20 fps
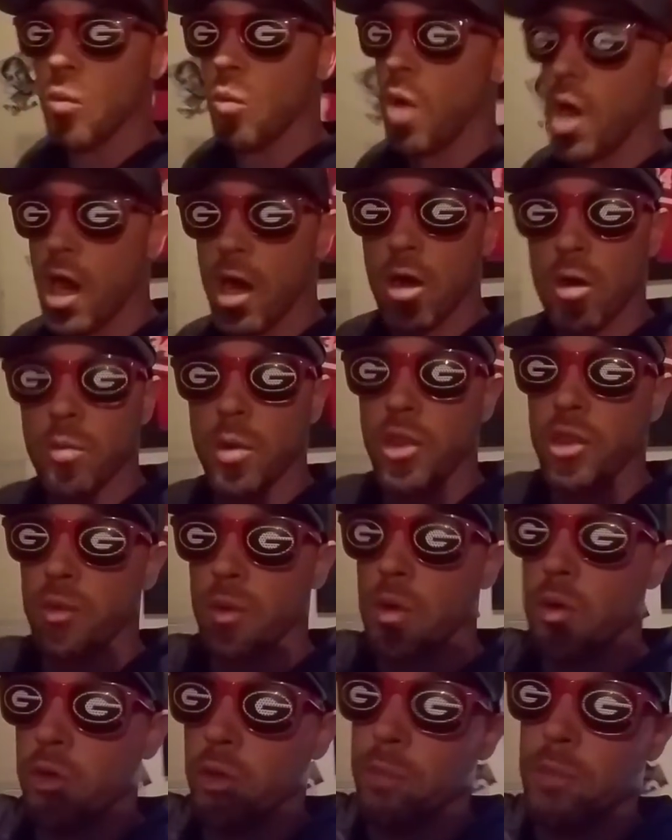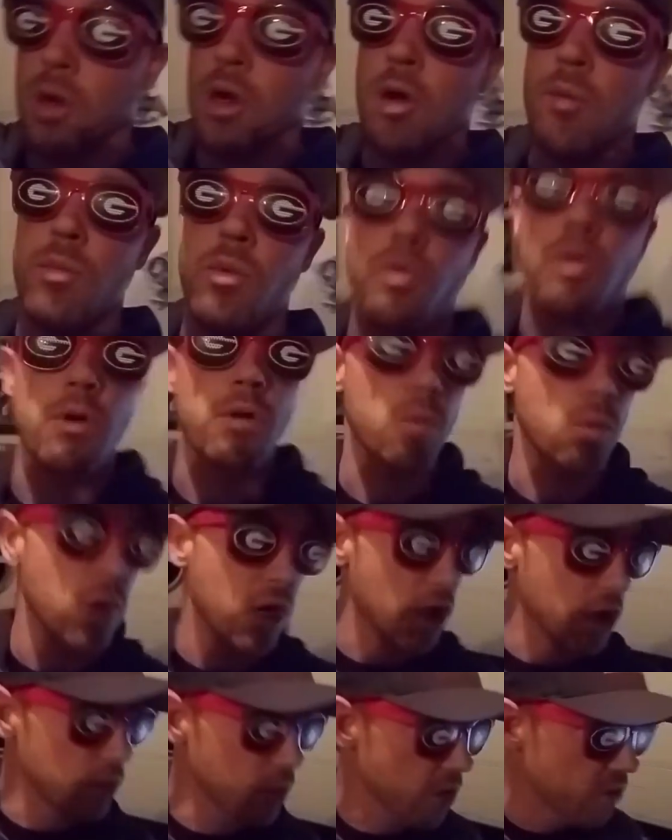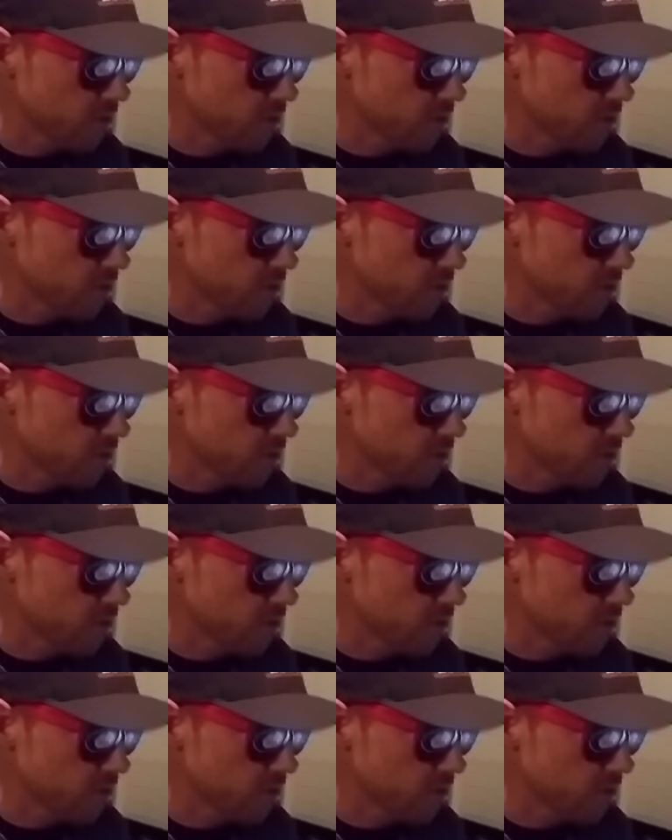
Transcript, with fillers: why aren't we throwing the ball more? Why aren't